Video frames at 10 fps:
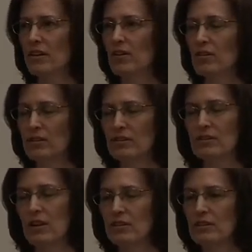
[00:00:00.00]
who has
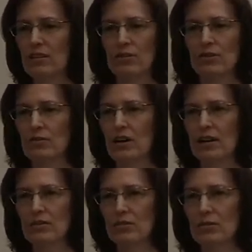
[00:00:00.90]
started several different
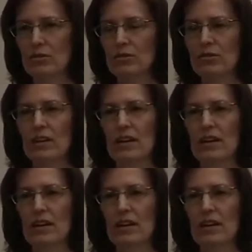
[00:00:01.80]
kinds of schools,